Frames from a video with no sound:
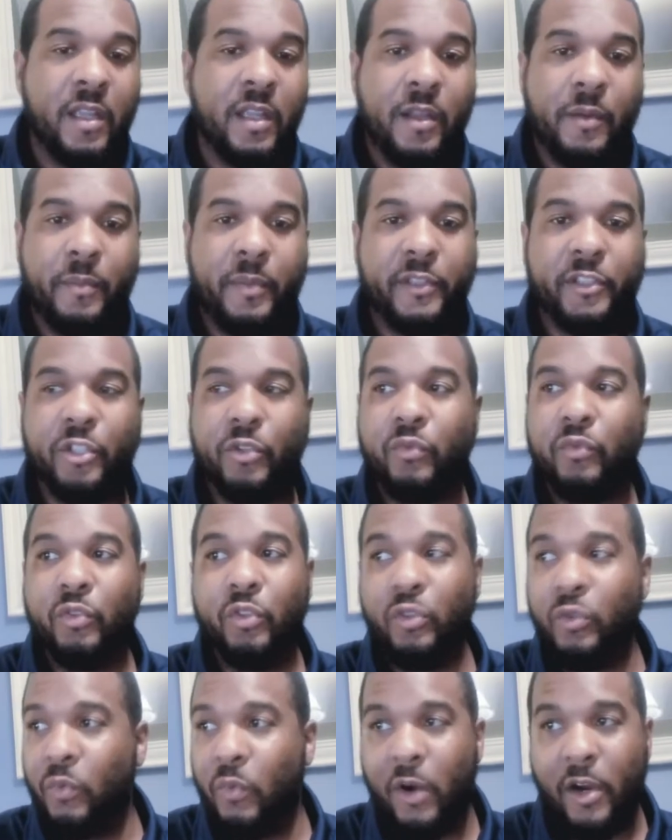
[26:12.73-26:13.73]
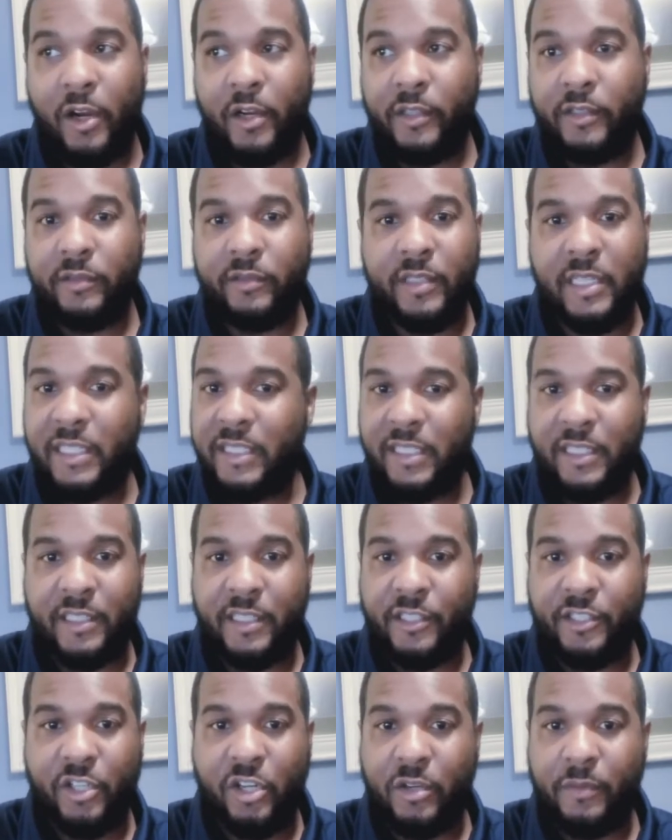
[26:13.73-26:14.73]
but the root word doesn't
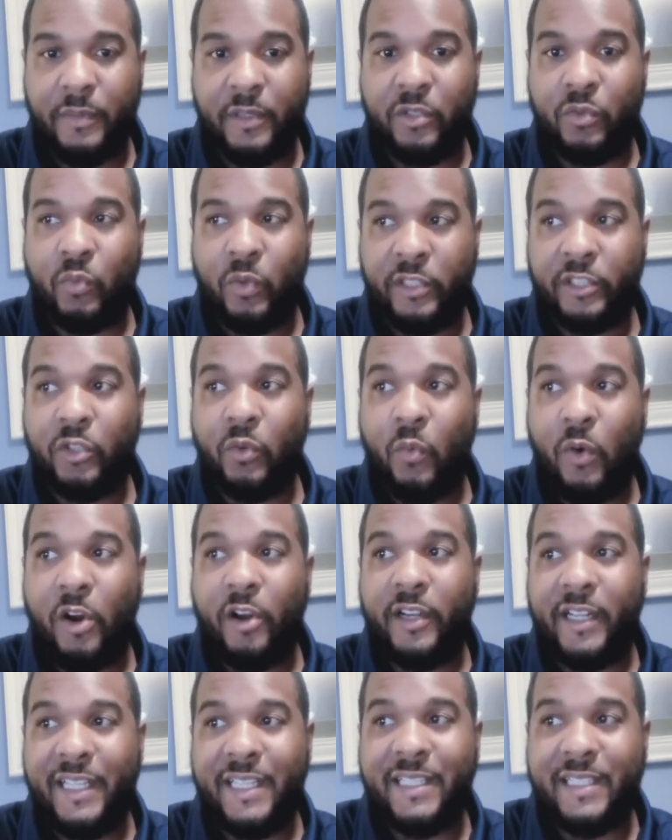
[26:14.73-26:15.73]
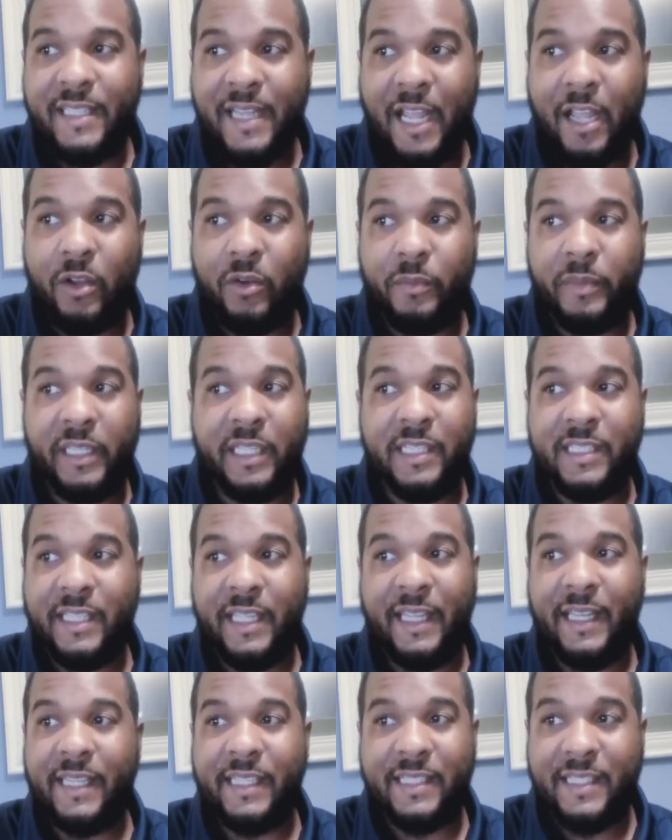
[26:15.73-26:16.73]
determine what the word is now, because
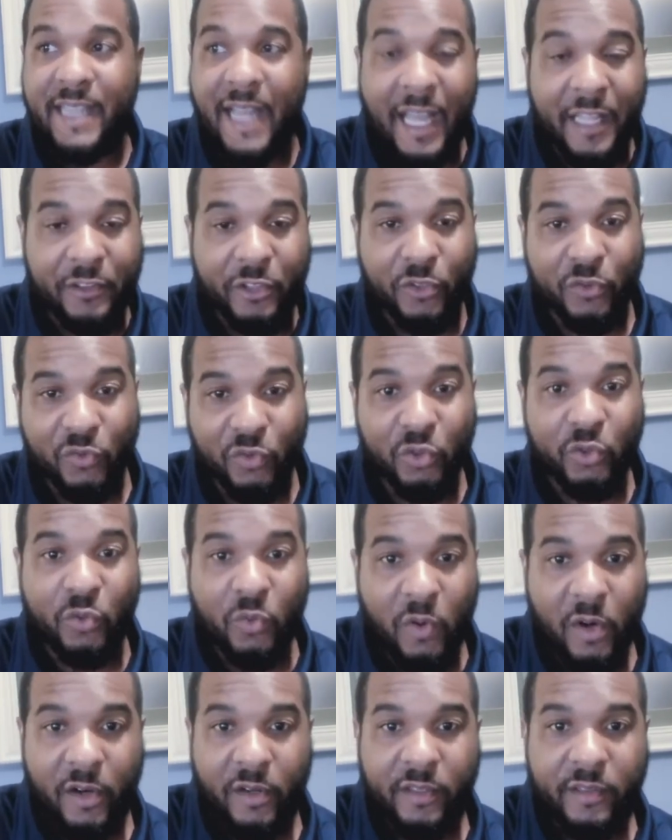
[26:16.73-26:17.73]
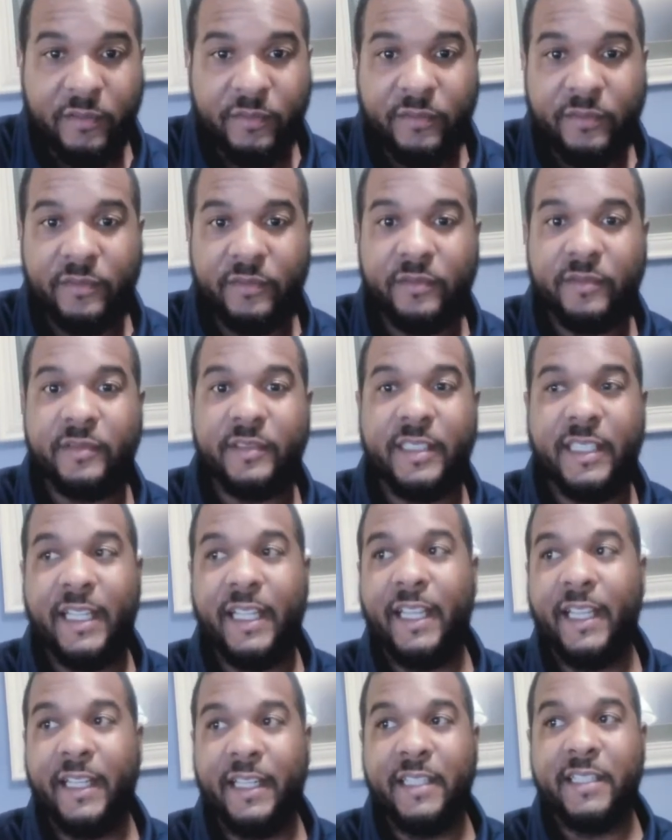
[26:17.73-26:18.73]
it is not the root word.
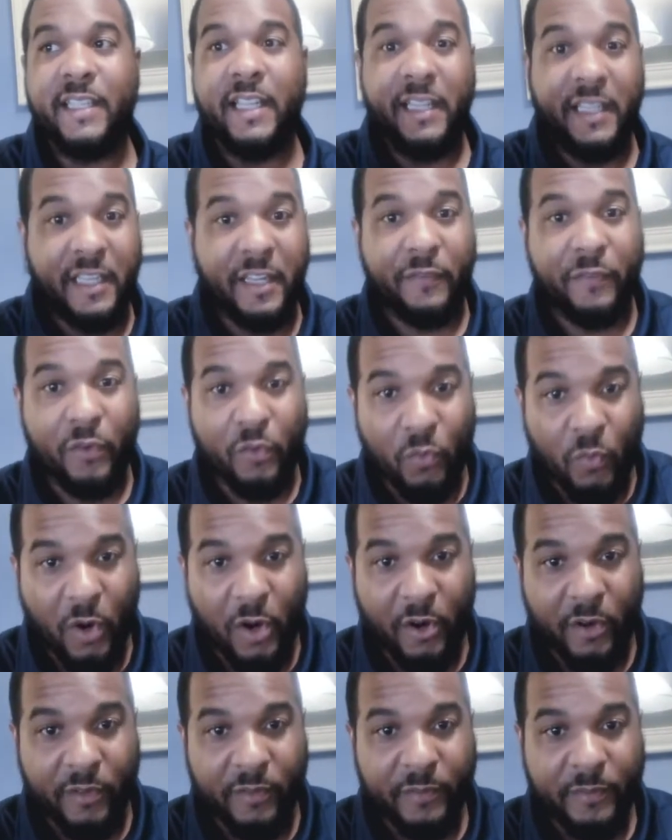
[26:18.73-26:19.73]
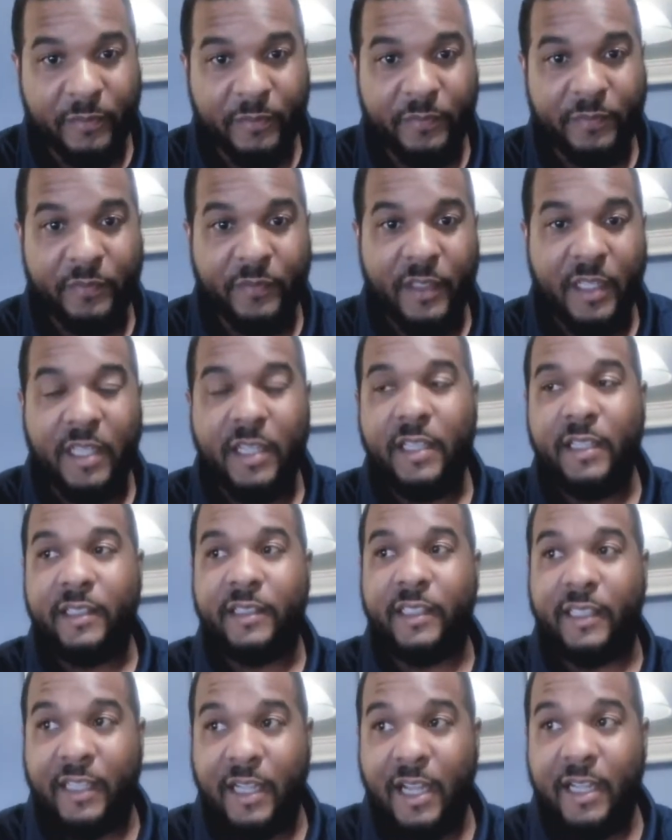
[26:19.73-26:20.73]
It is a different word.
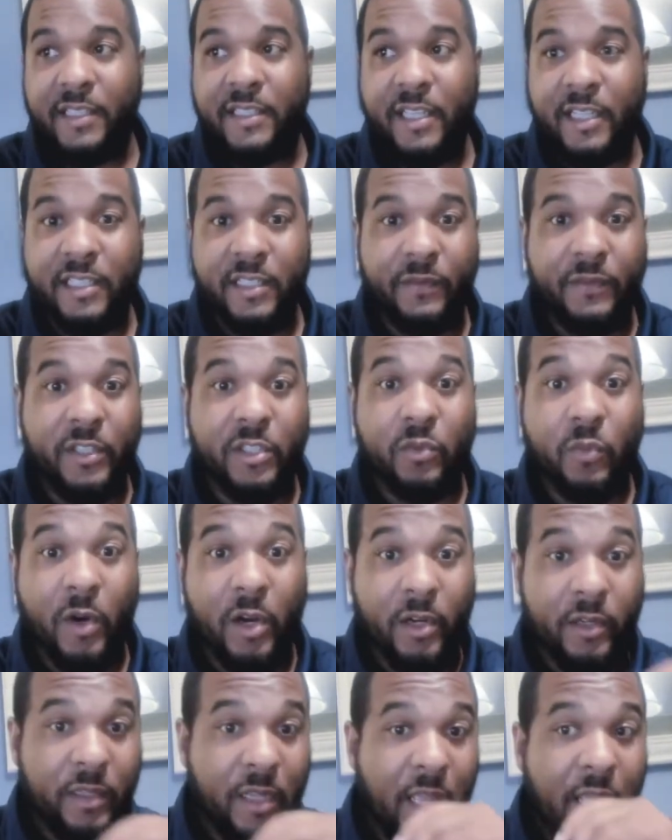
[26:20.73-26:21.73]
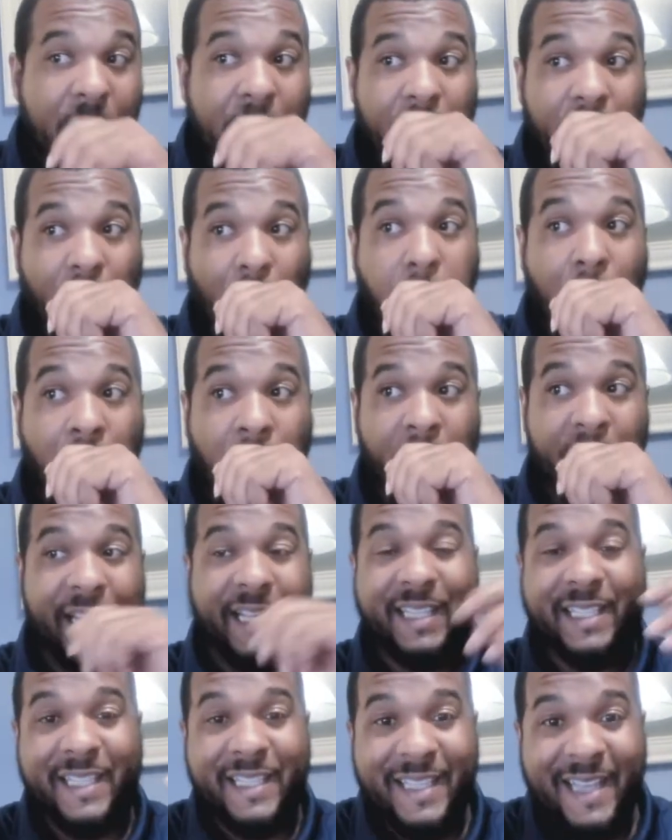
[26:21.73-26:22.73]
The context of this word
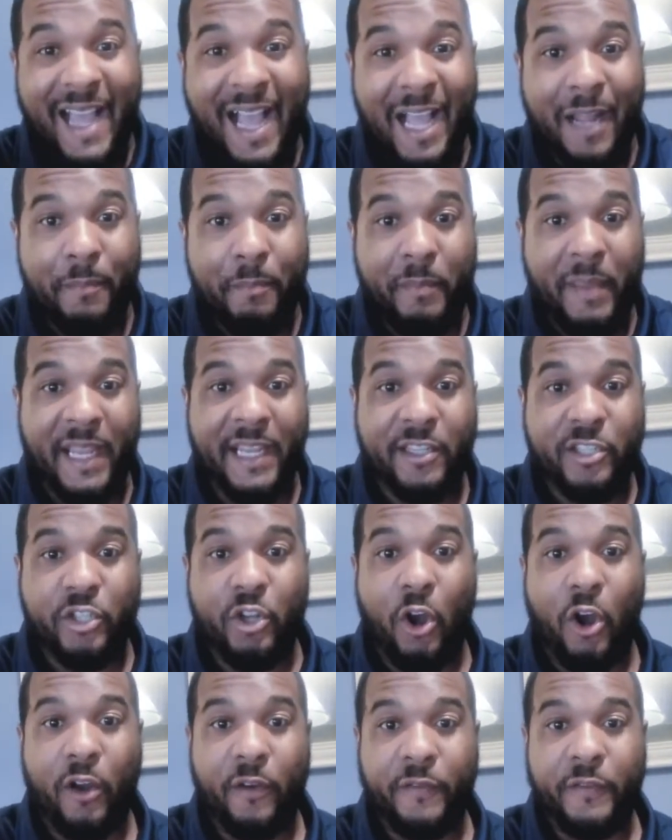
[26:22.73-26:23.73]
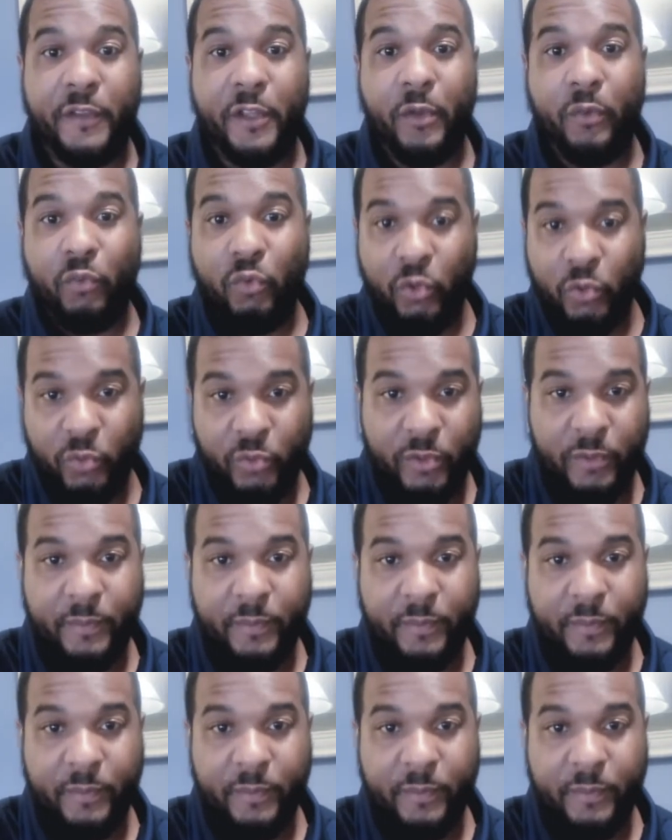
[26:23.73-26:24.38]
is not based off of the root.